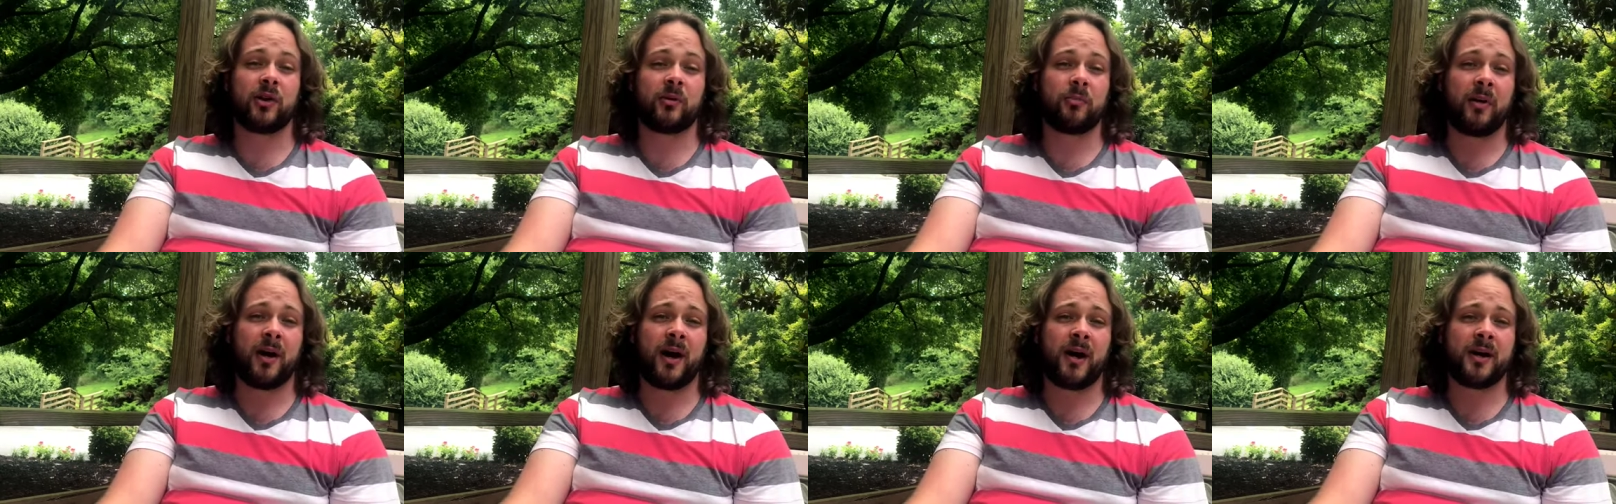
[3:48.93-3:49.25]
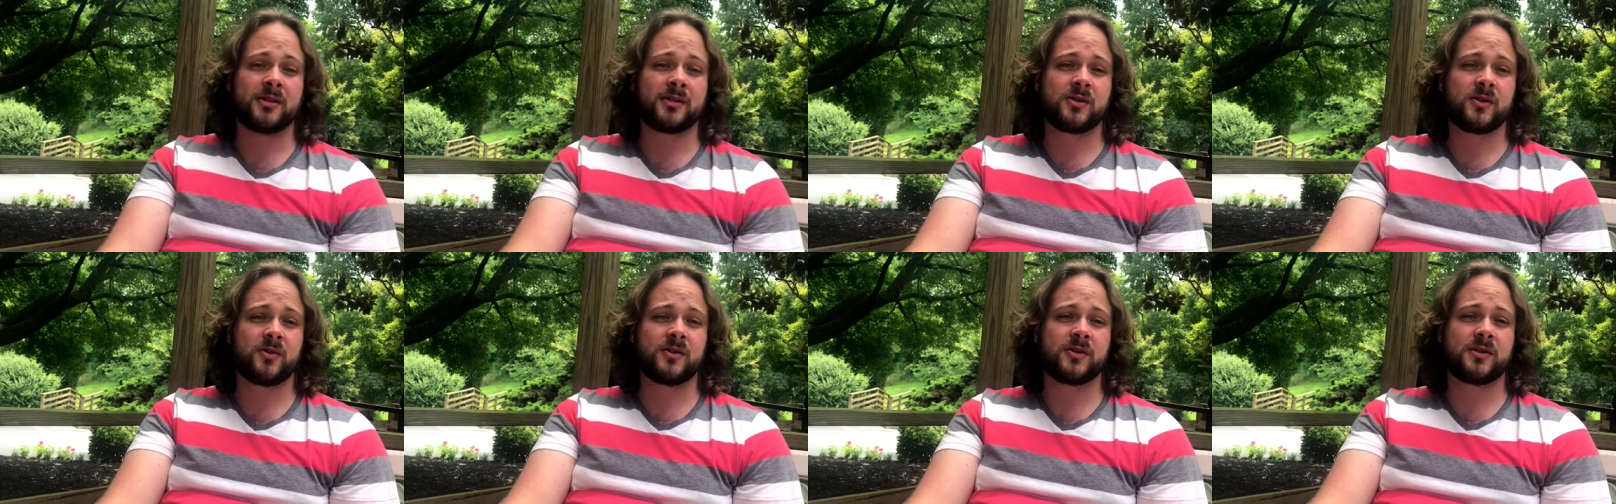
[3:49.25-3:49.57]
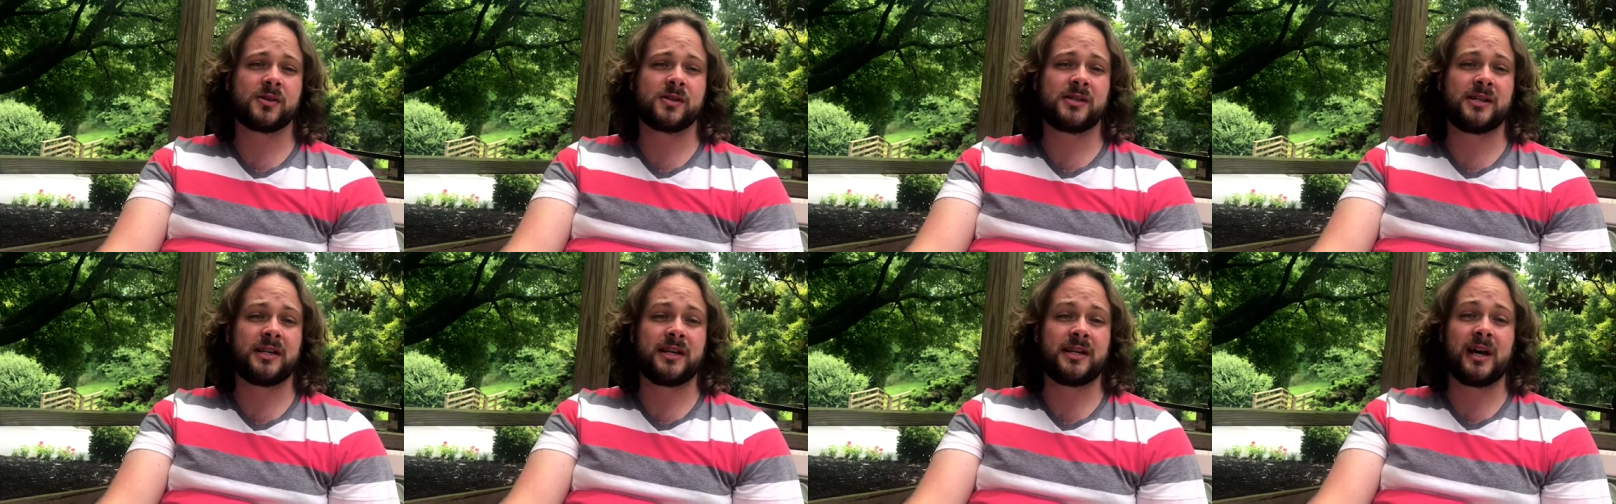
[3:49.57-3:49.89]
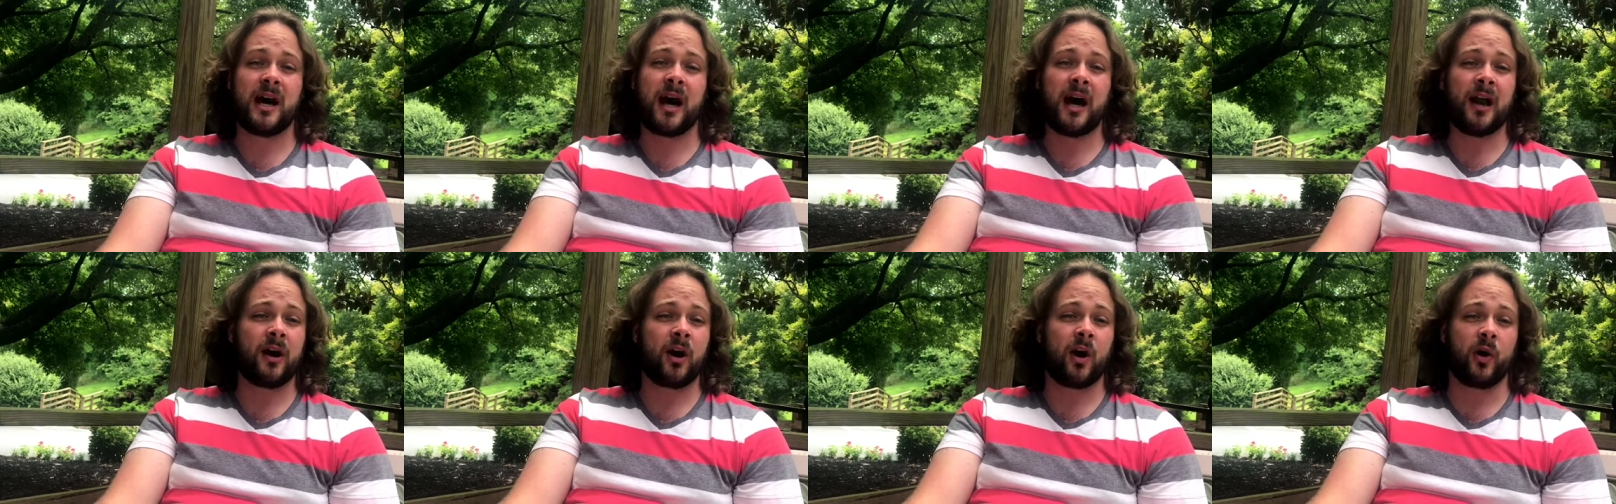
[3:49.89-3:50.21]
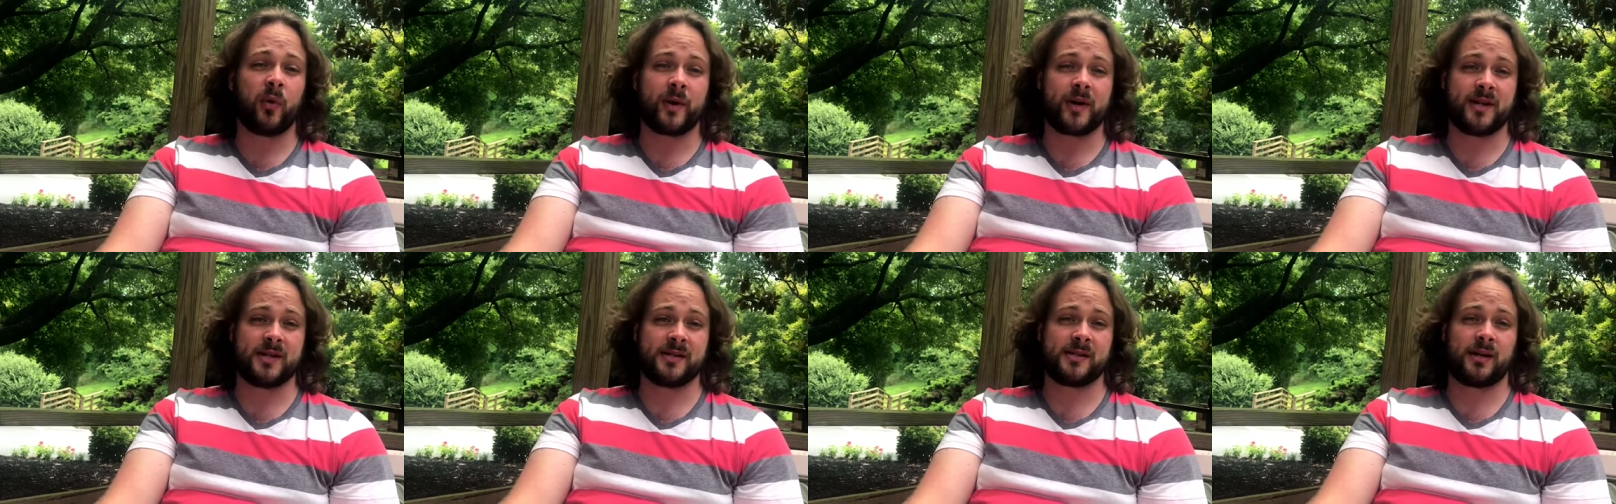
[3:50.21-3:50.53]
apostles did not
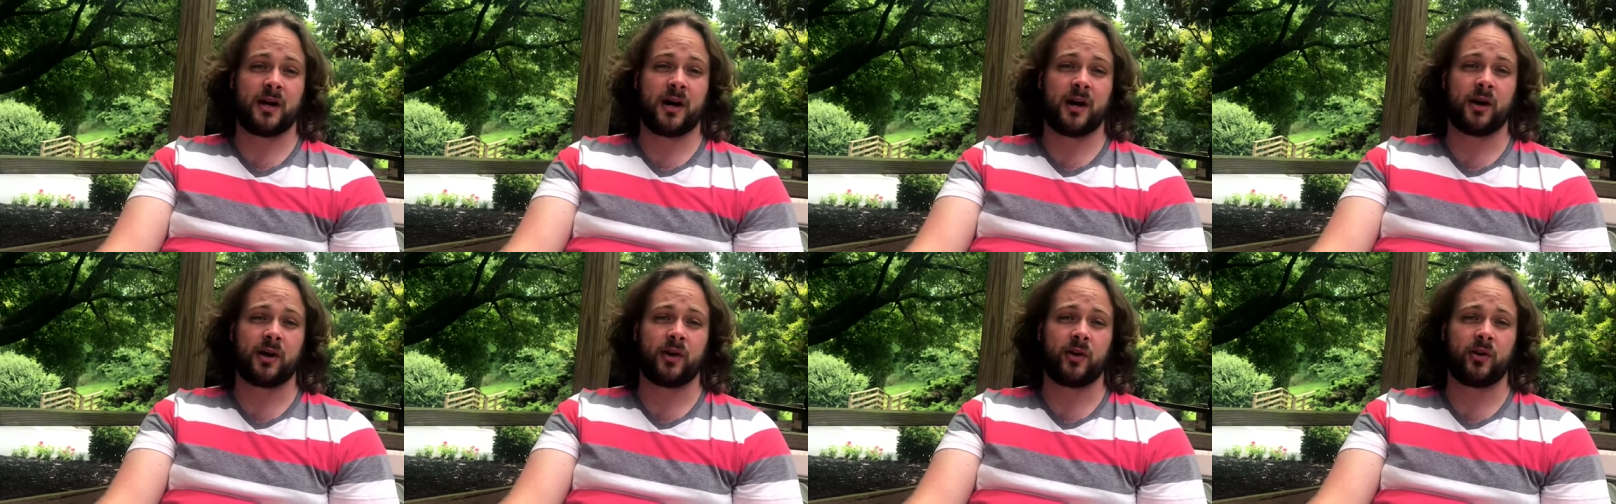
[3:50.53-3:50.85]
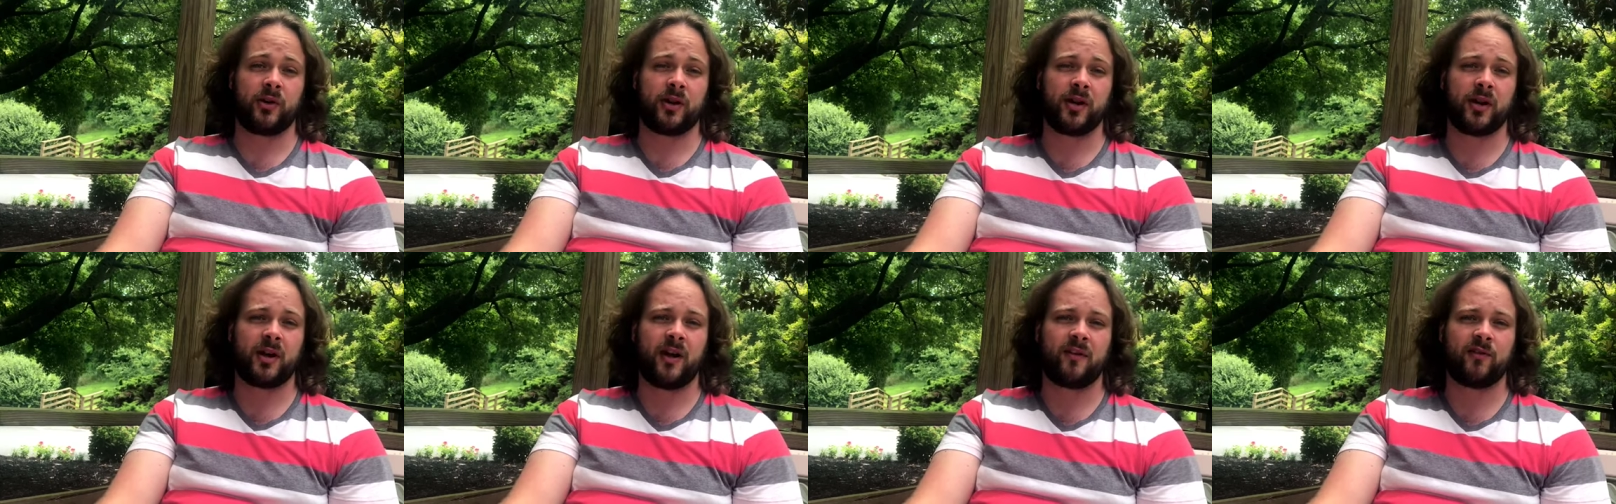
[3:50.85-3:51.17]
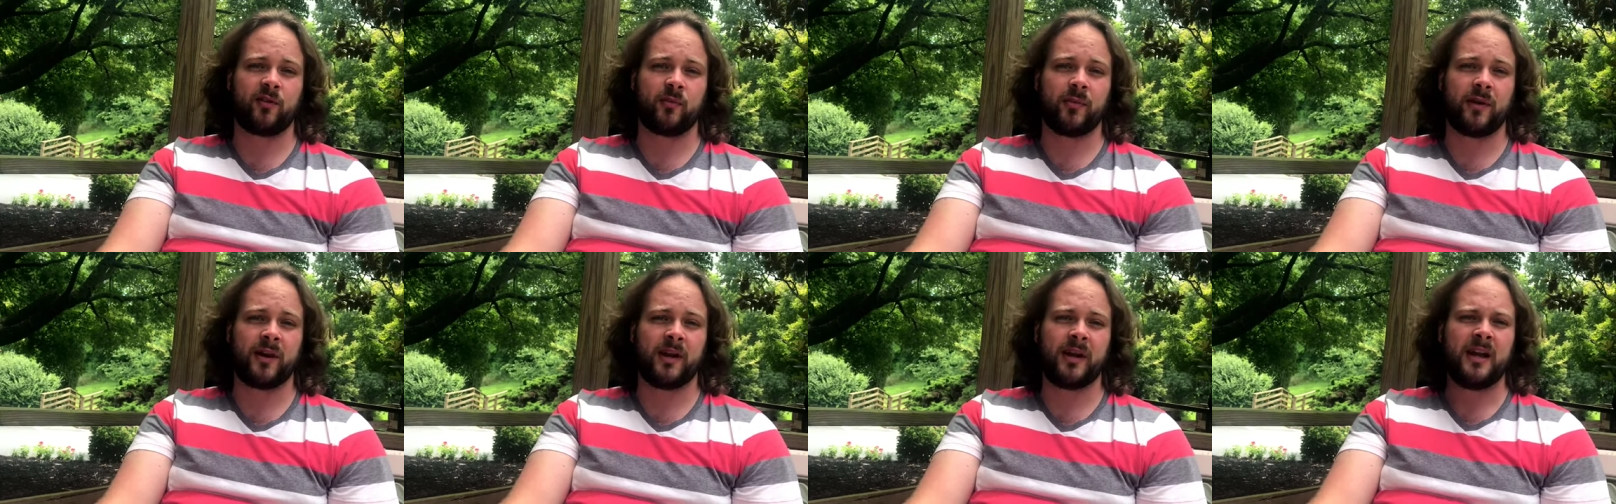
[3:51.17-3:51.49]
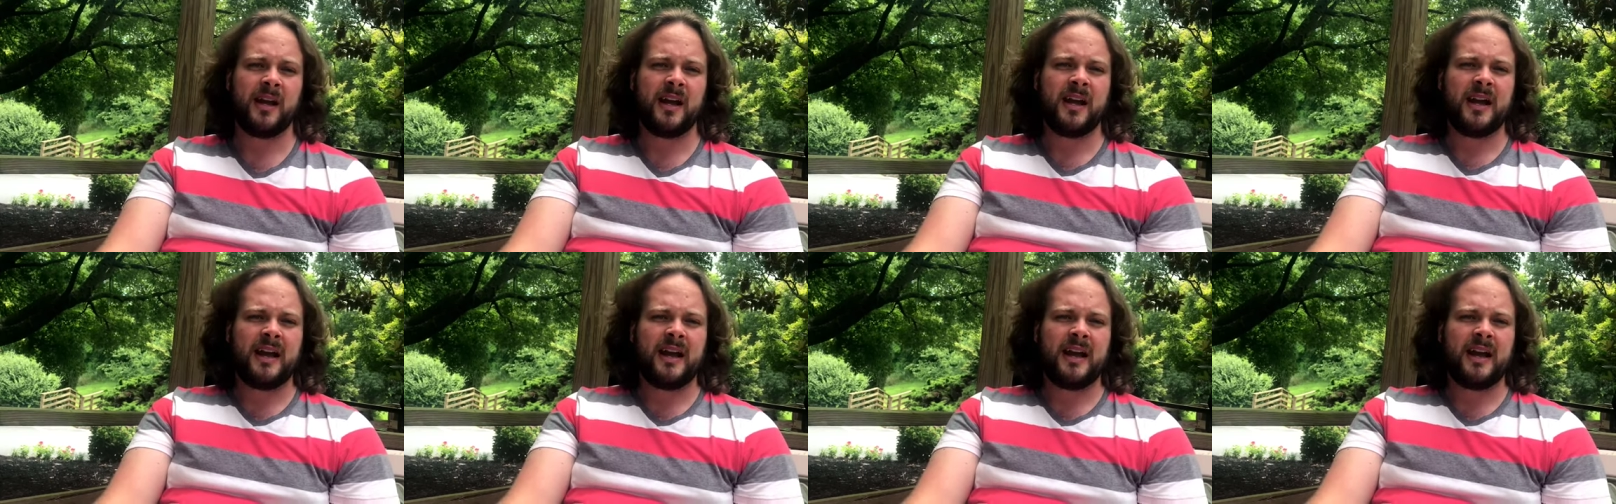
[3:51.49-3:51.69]
always honor the government.